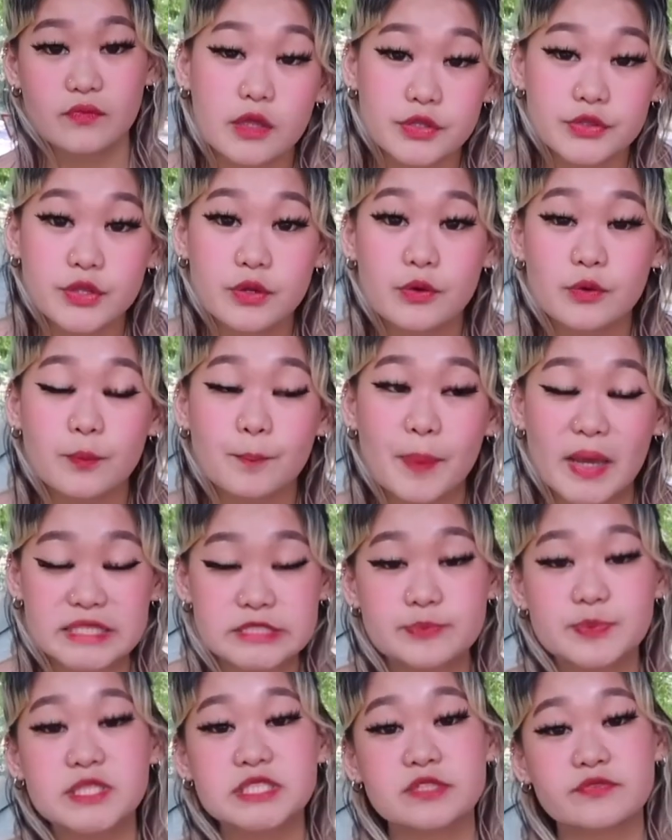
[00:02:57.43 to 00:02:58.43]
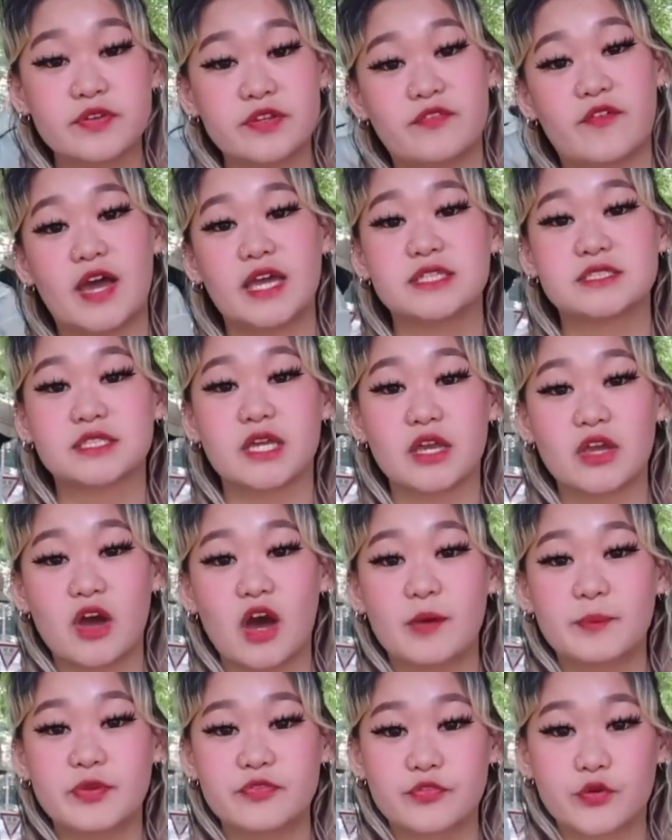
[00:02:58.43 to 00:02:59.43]
The best piece of advice I
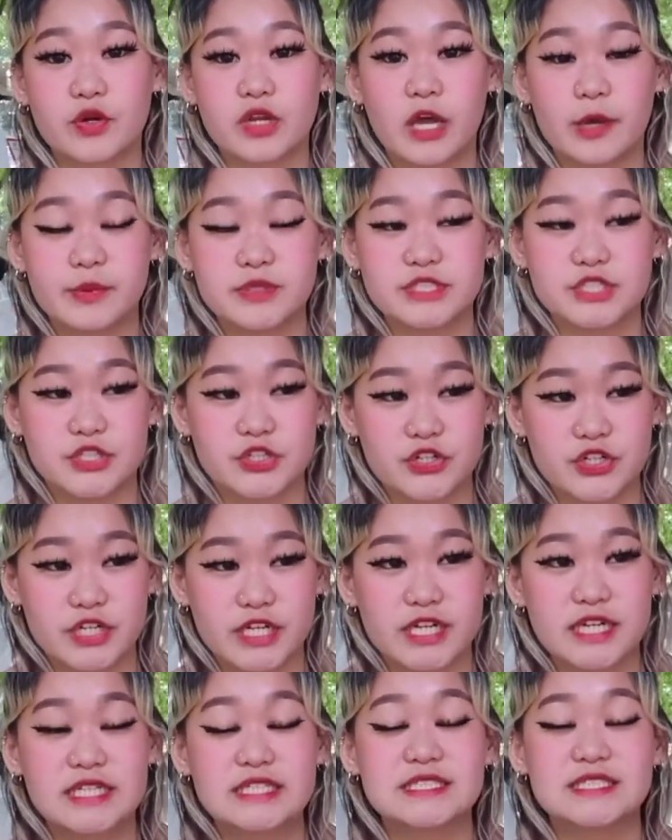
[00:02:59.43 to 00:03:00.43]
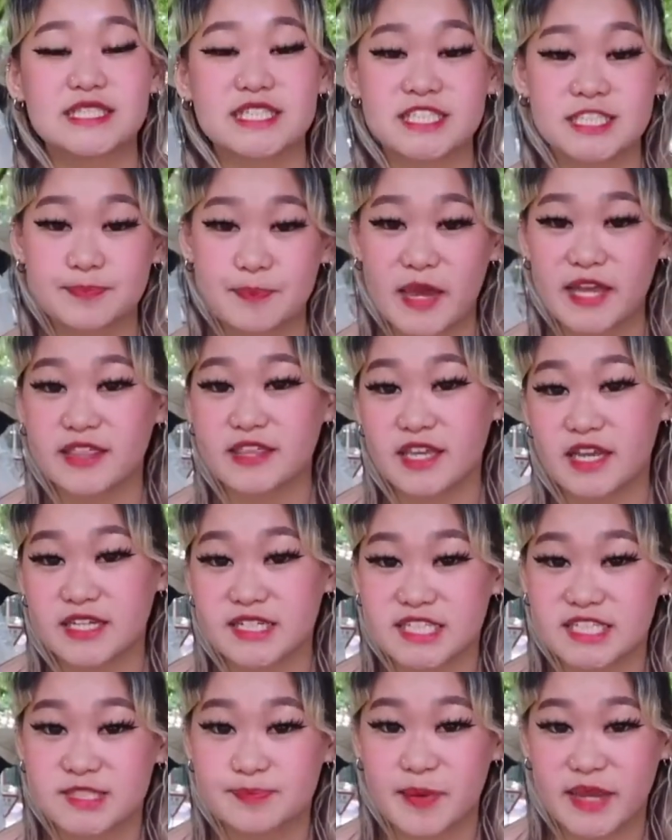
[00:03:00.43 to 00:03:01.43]
got before coming to Korea is expect the
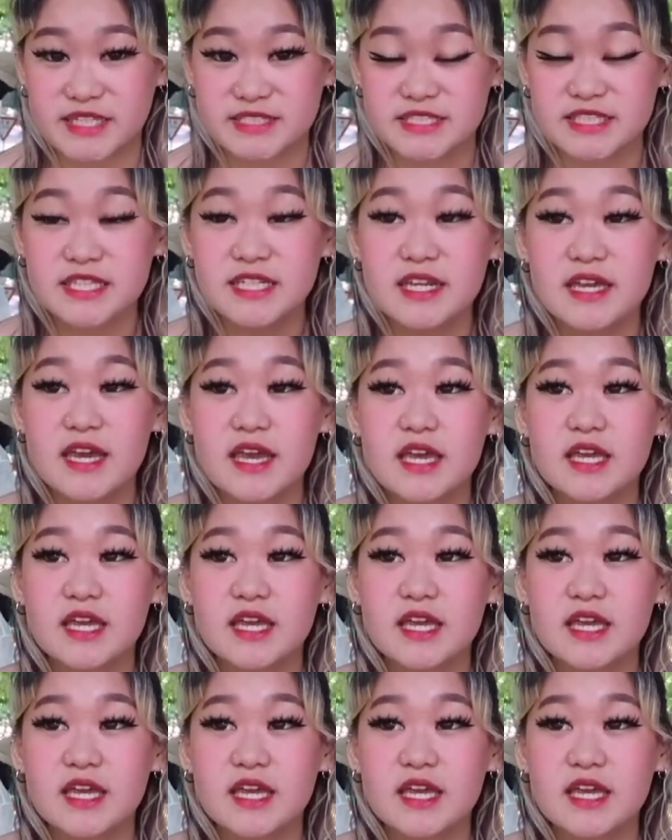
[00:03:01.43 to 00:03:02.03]
unexpected.